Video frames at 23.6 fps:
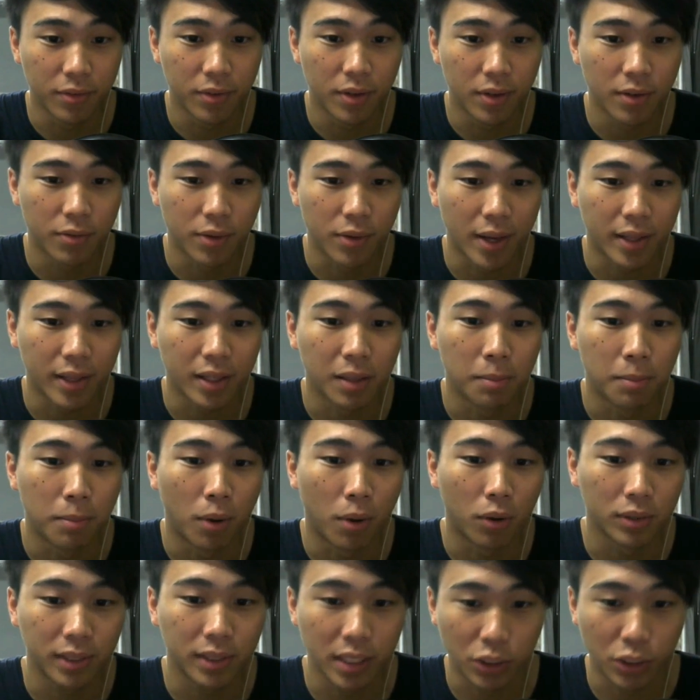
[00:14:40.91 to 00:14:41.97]
If you enter the
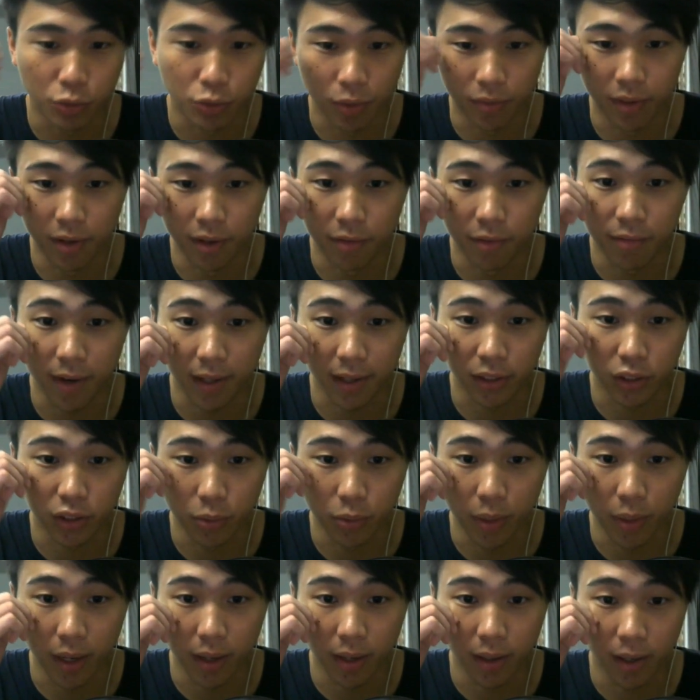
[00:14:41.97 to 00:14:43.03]
boss stage with the effect
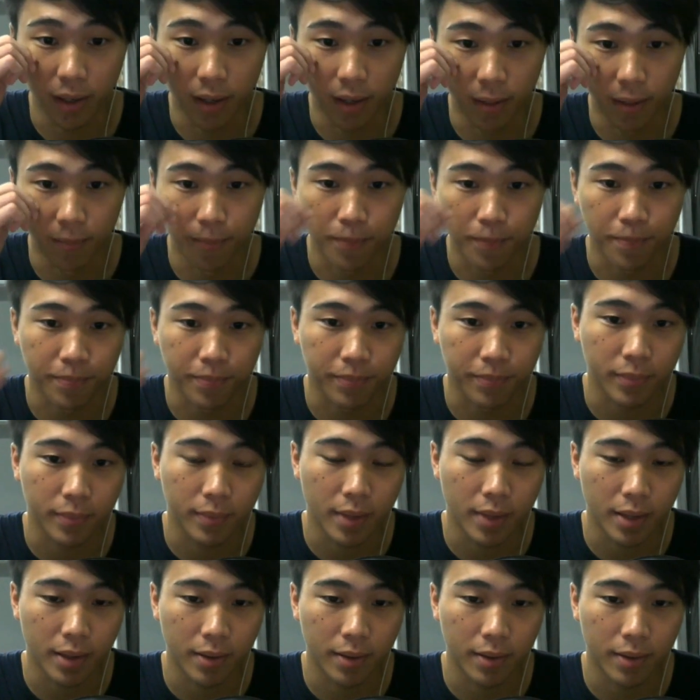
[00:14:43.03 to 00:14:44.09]
still
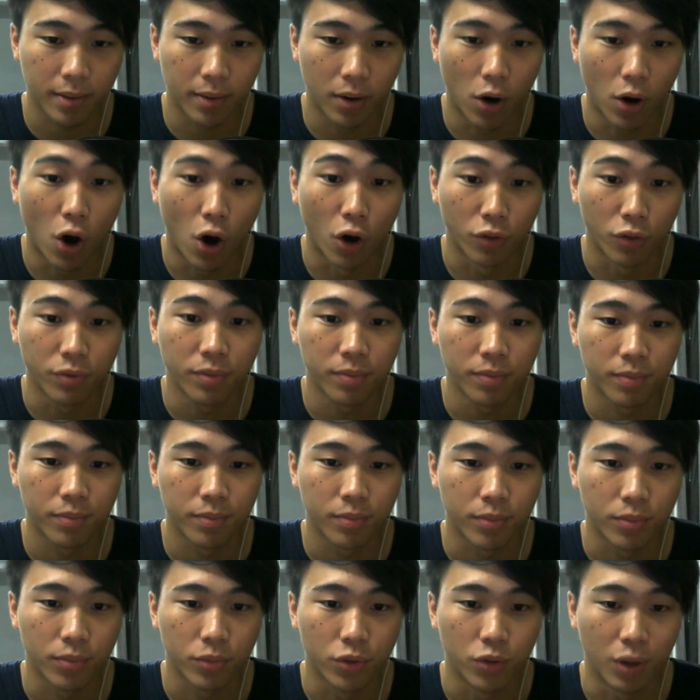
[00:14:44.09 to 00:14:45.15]
on,
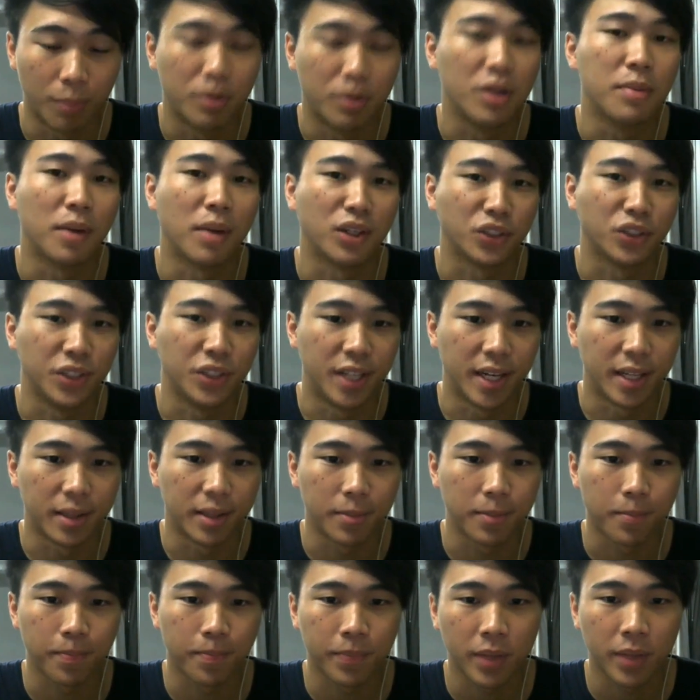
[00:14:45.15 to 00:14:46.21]
you're pretty much dead,
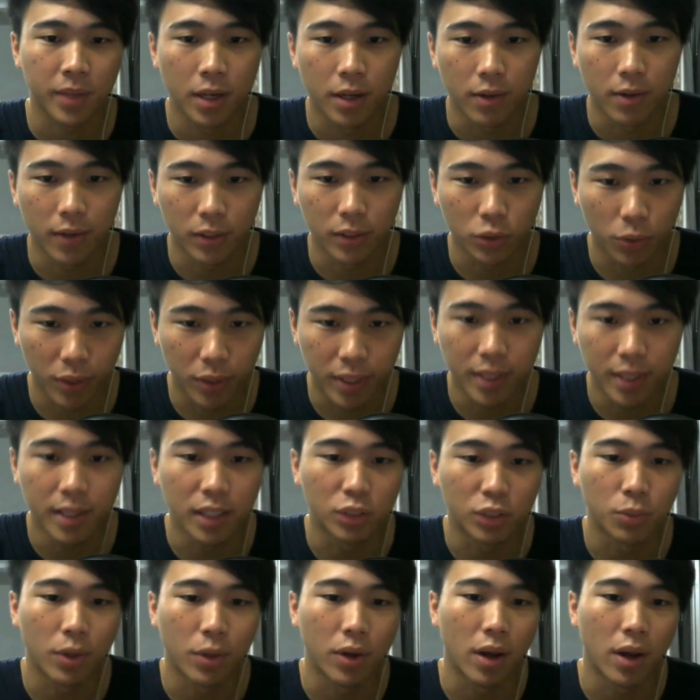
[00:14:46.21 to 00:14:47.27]
right? So here
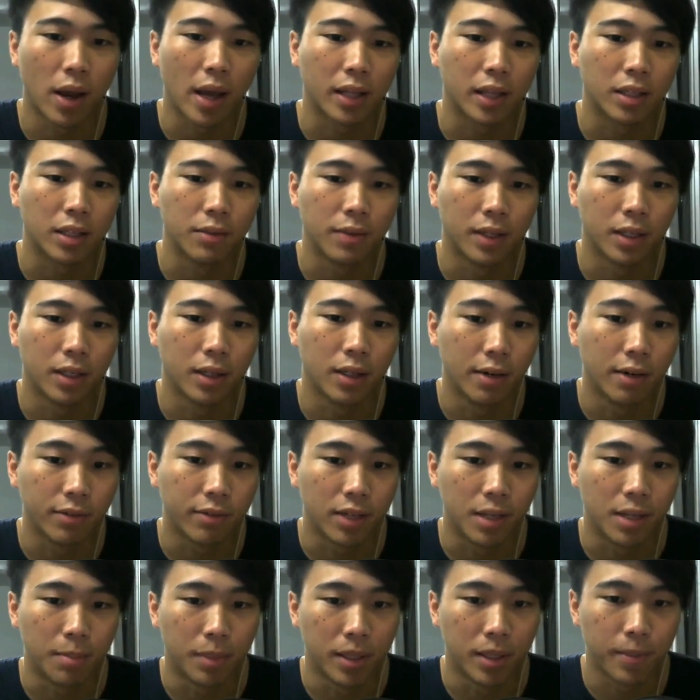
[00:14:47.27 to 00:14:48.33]
is where you activate
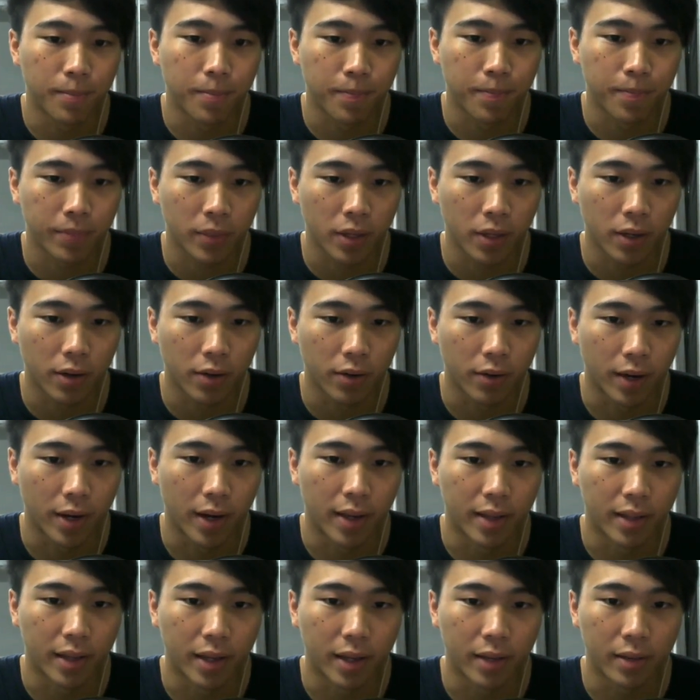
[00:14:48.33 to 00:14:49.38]
Earthkeeper, right?
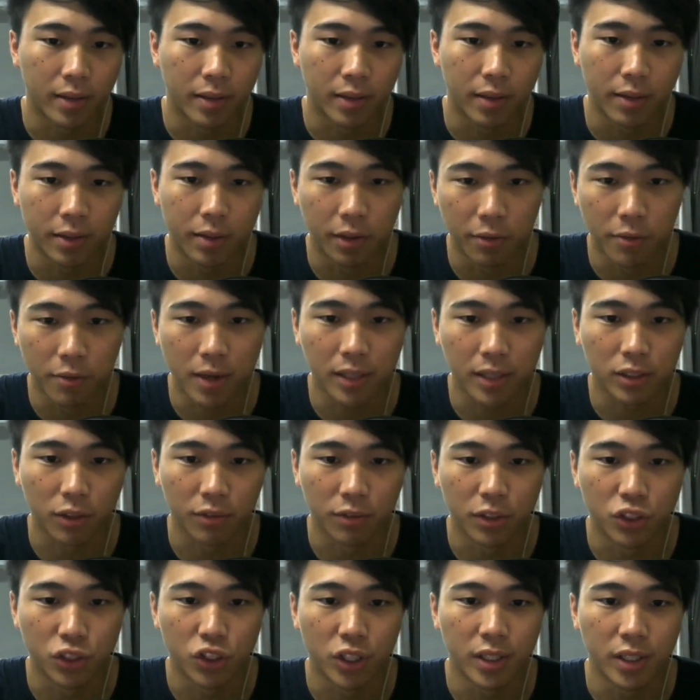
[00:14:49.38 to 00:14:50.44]
And then the rest of
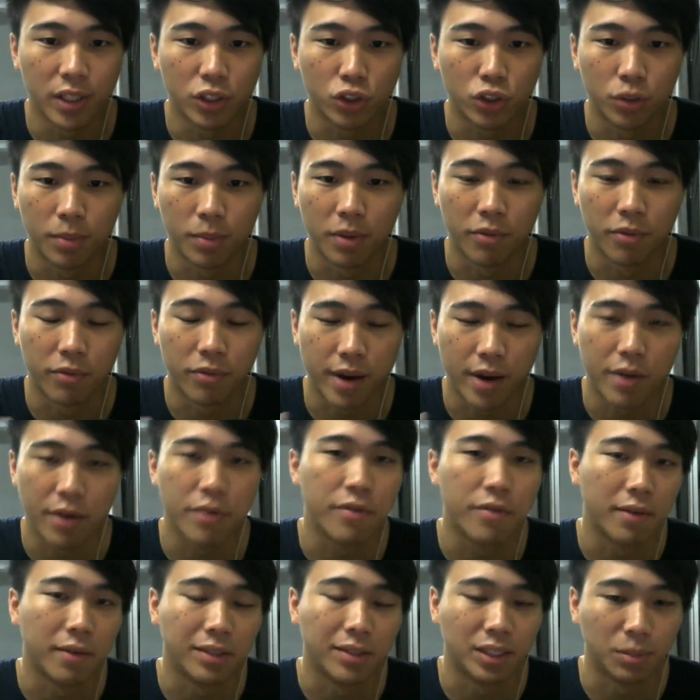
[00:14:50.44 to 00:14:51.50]
the journey should be very,
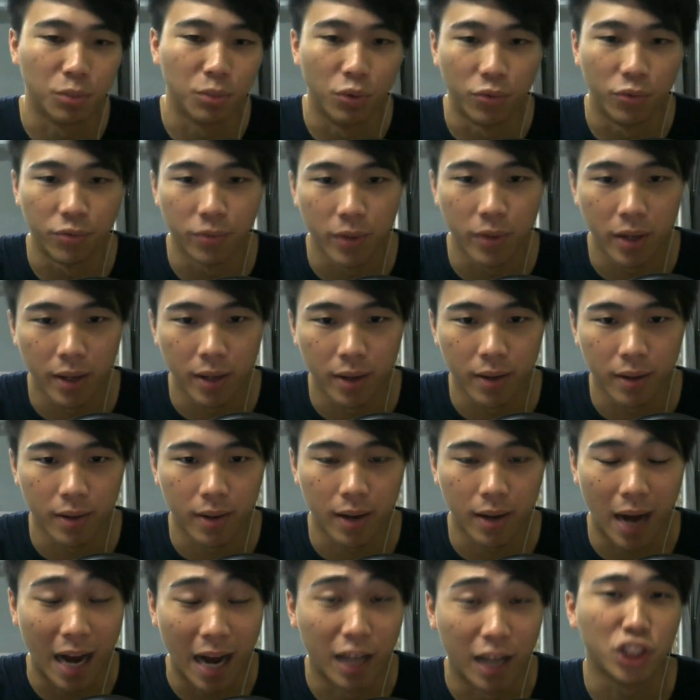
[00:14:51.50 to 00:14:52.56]
very smooth,
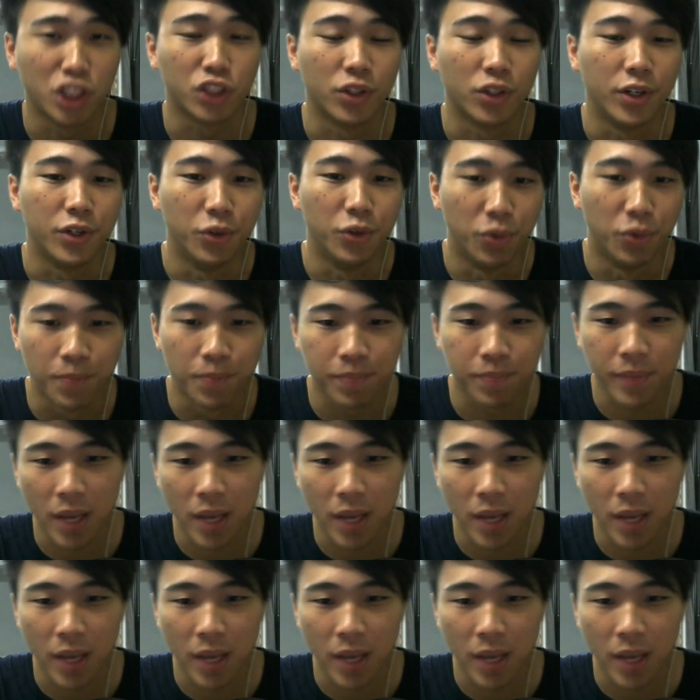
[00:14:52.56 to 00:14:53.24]
I assure you.